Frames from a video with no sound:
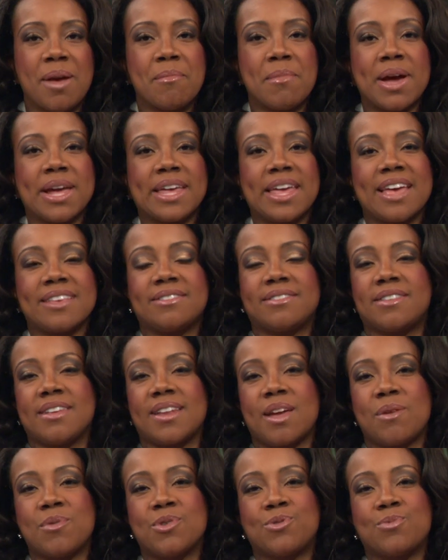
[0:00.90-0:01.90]
My guest
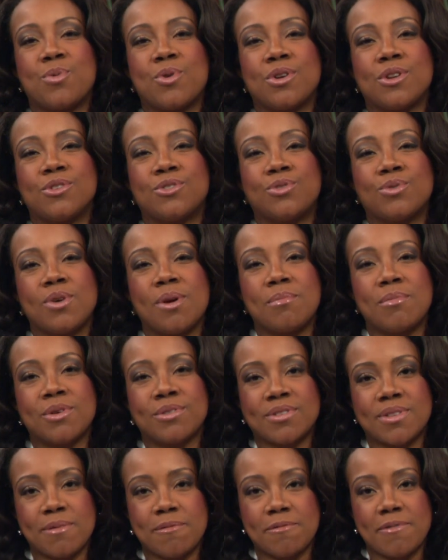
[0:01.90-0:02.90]
today was born into a
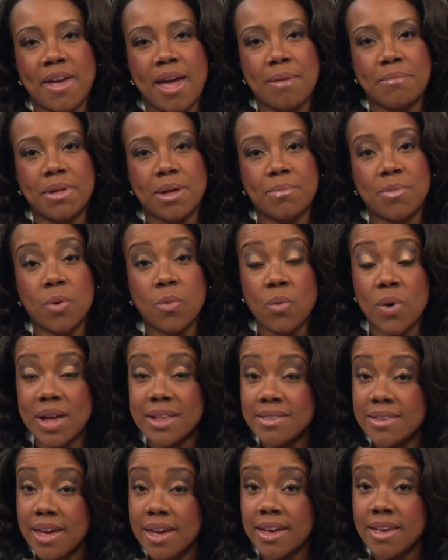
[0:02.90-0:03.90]
Muslim family, but
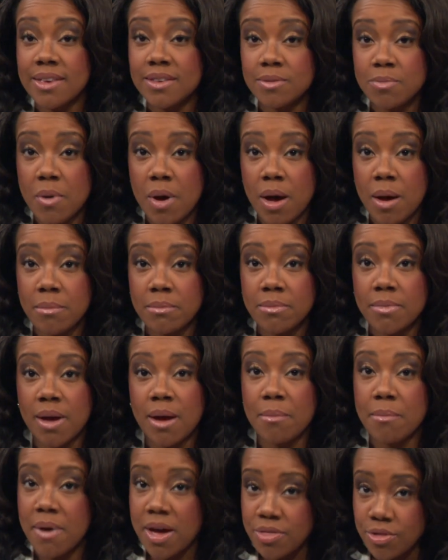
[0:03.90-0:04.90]
one day his mom,
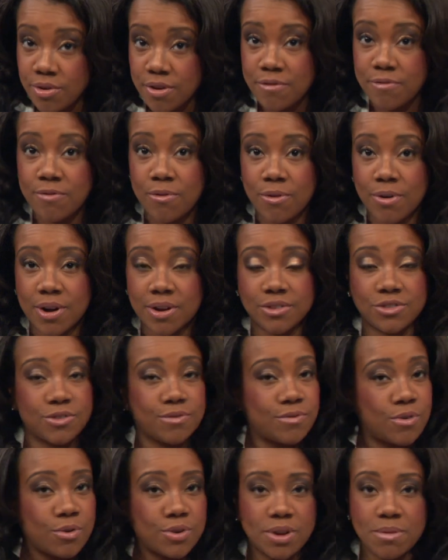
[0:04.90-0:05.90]
a mother of four,
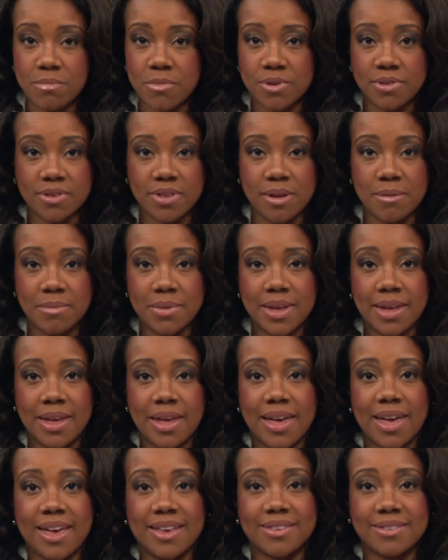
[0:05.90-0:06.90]
devoted Muslim,
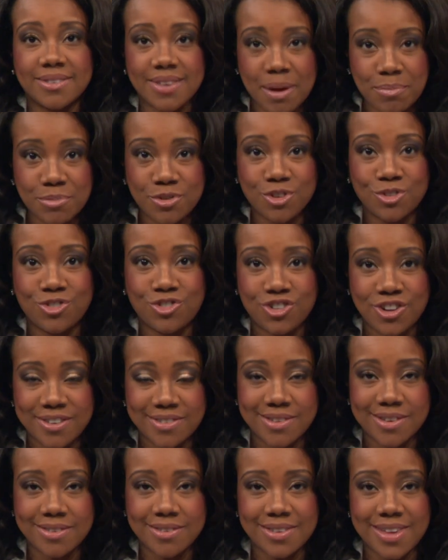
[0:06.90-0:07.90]
accepted
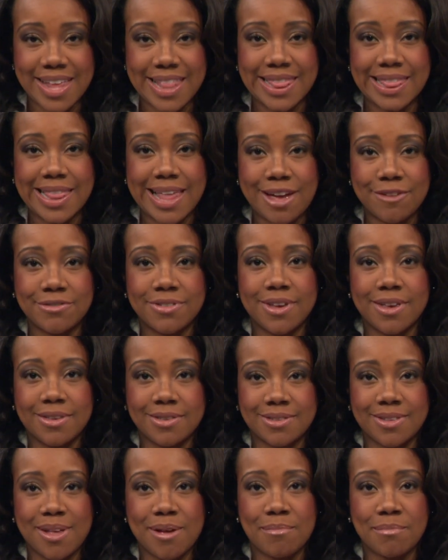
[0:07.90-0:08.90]
Jesus and left
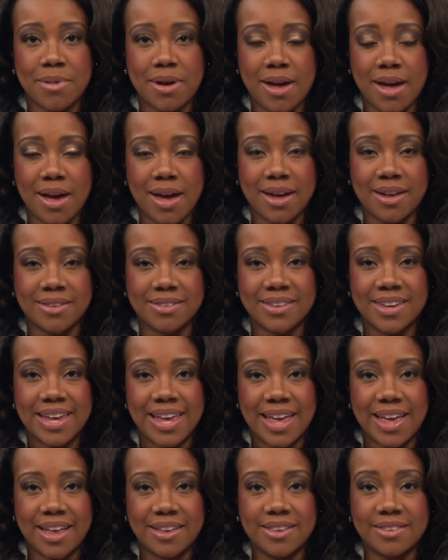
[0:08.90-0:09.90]
Islam behind,
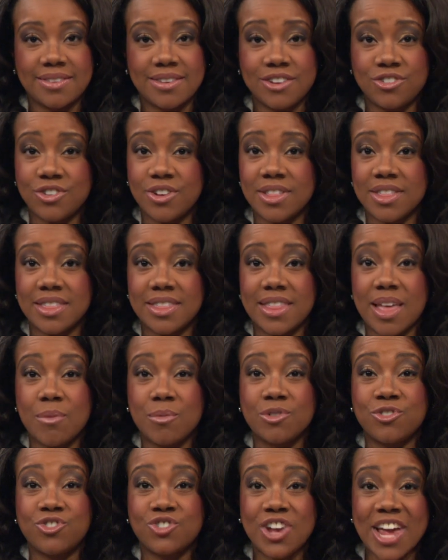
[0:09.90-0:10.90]
a decision that
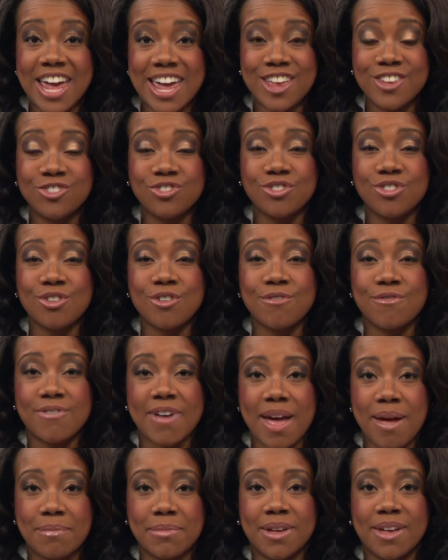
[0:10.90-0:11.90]
would change their
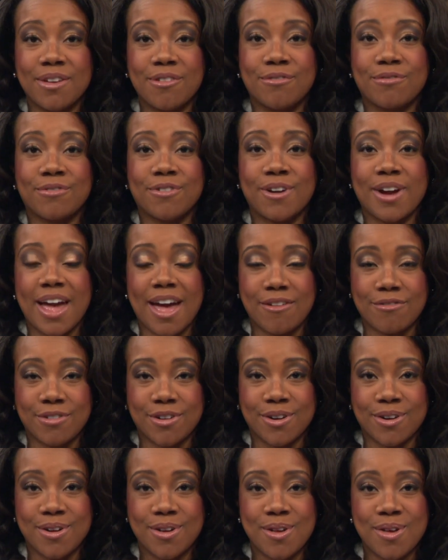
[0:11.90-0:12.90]
family
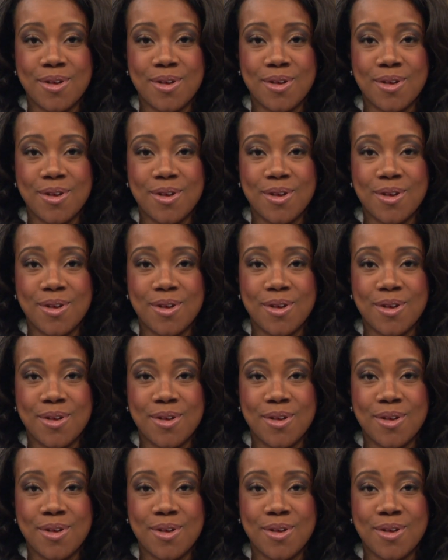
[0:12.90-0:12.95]
forever.